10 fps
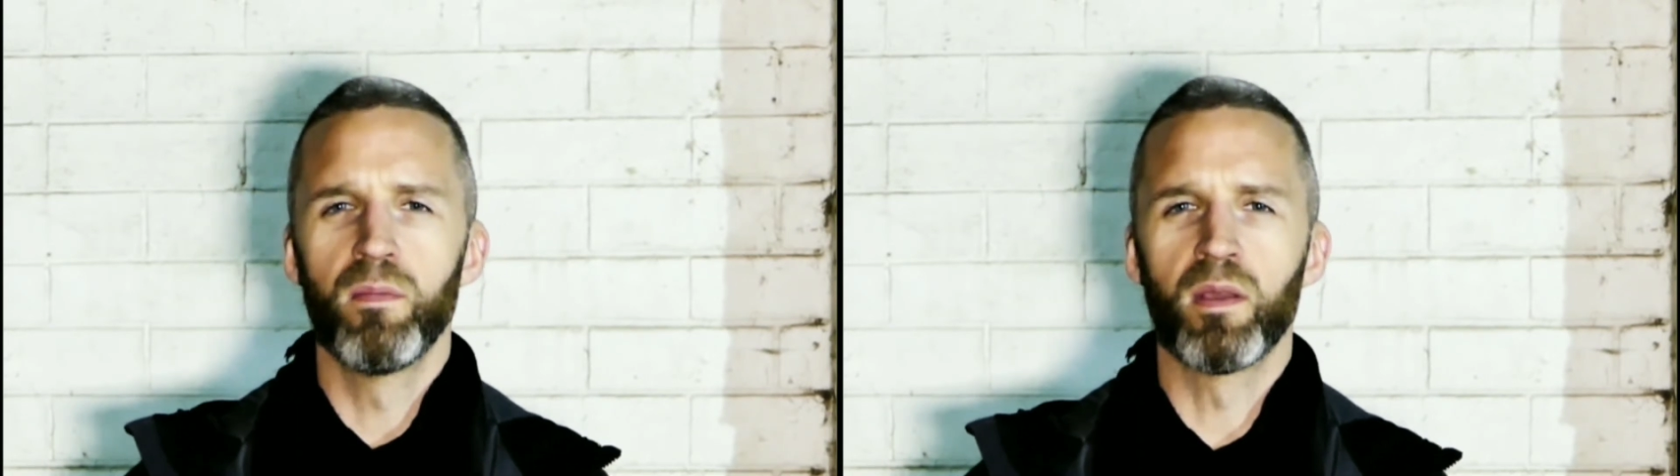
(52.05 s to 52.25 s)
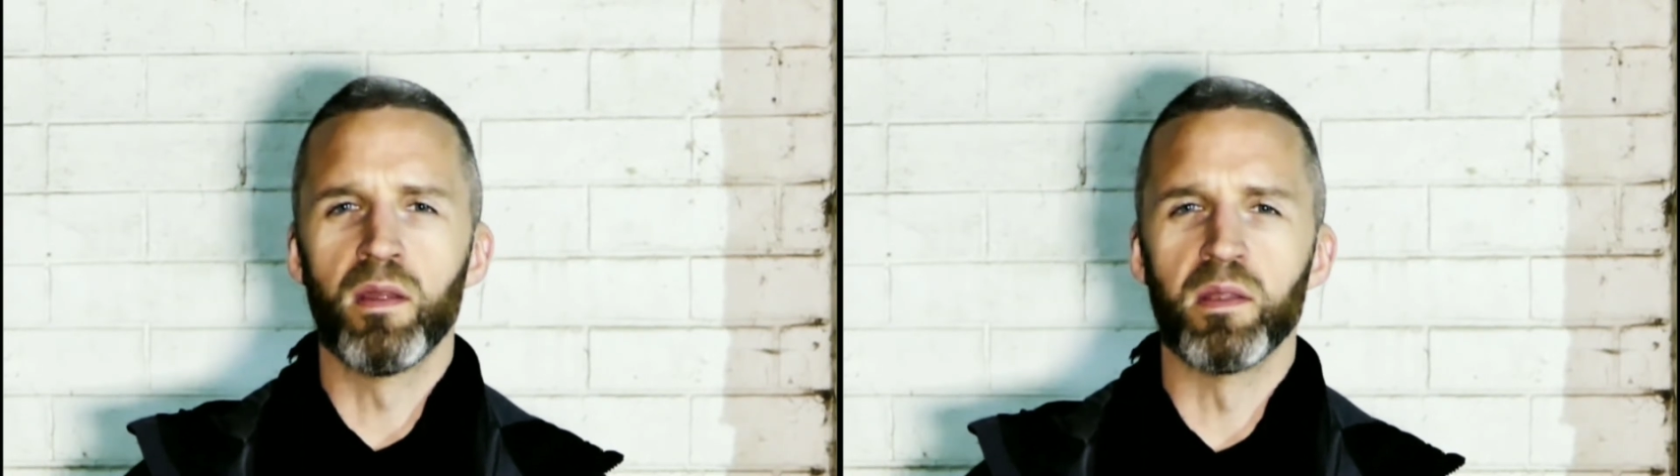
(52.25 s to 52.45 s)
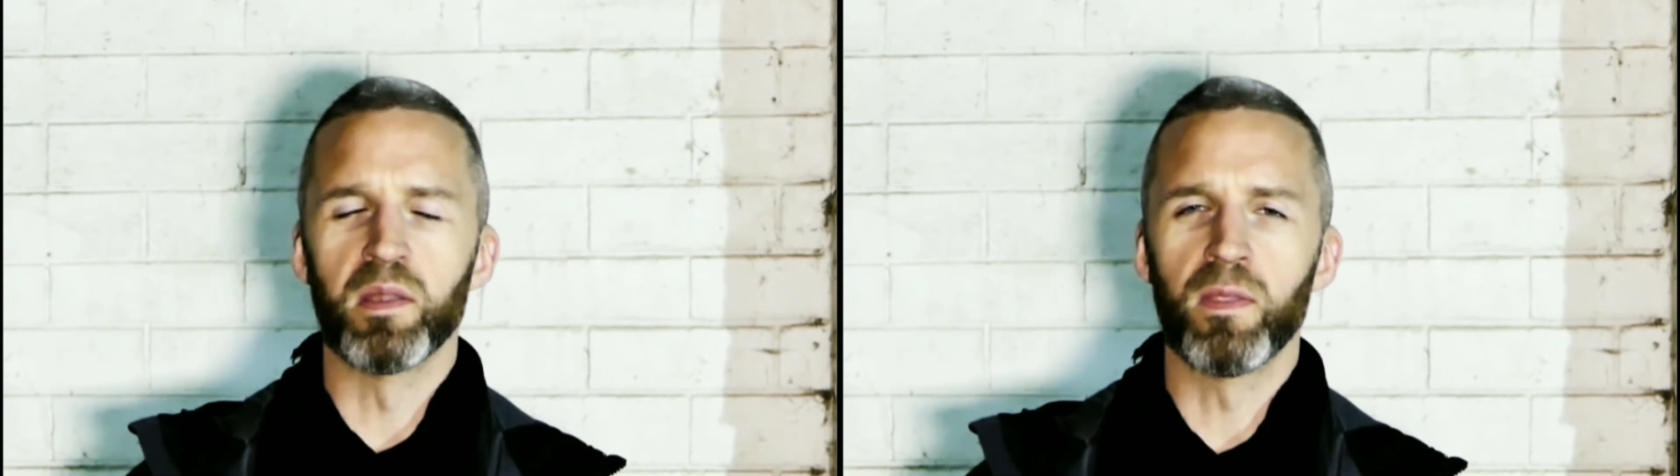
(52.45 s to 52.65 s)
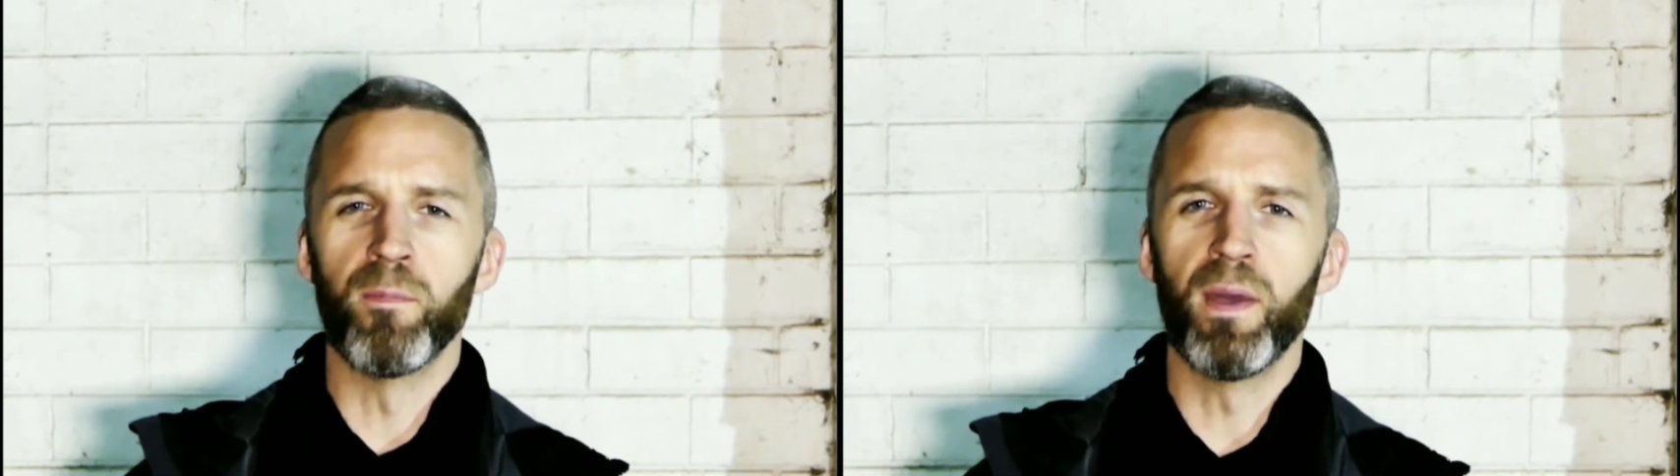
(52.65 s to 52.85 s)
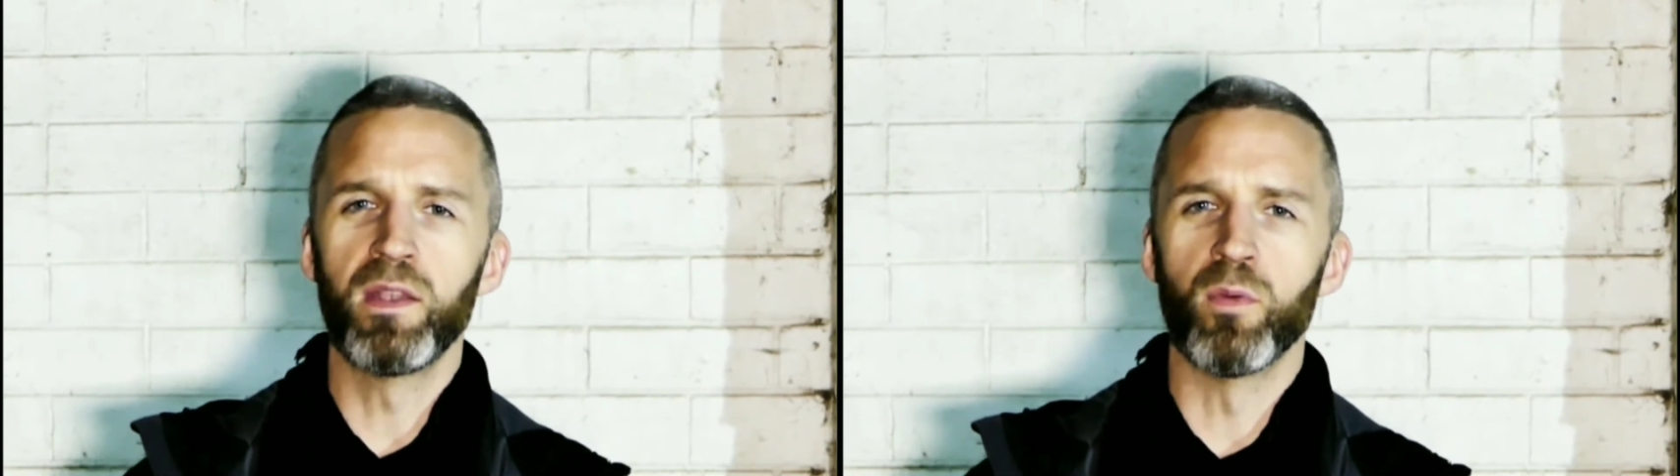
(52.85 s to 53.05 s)
because the
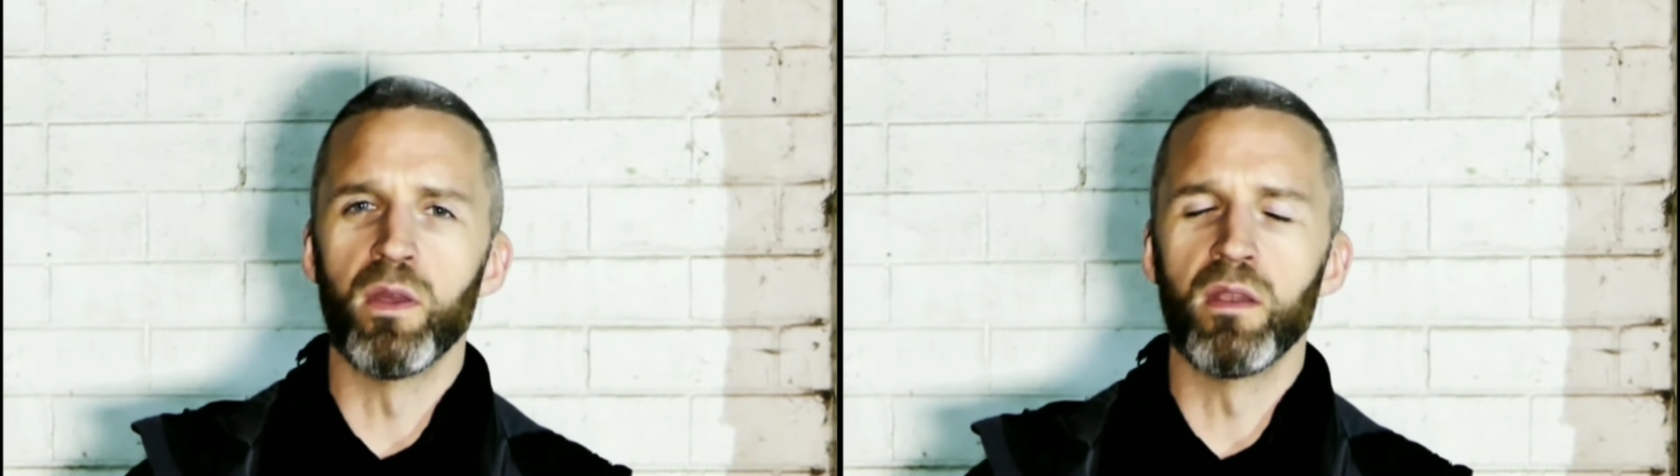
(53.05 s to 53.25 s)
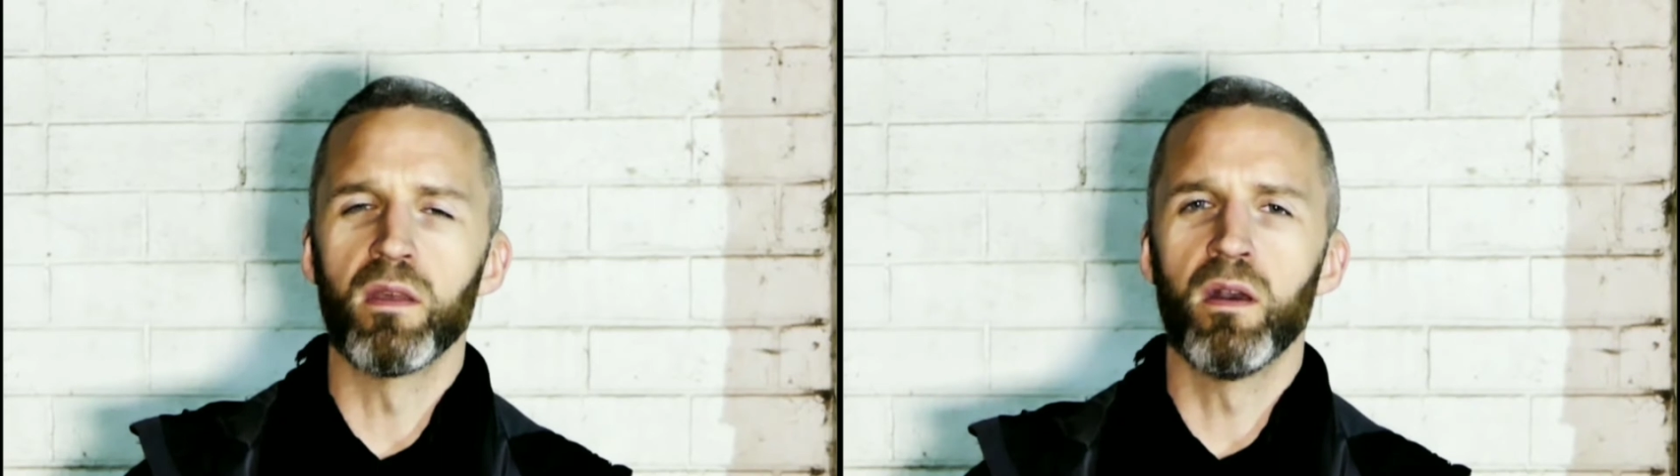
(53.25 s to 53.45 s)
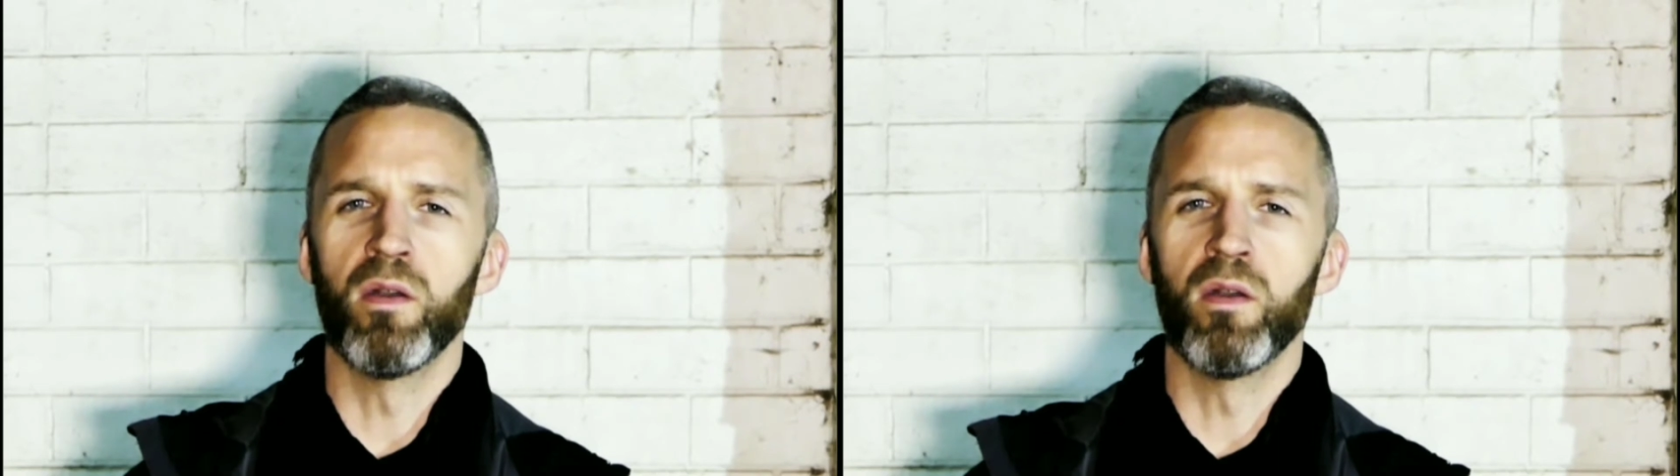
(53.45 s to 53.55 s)
Bedouin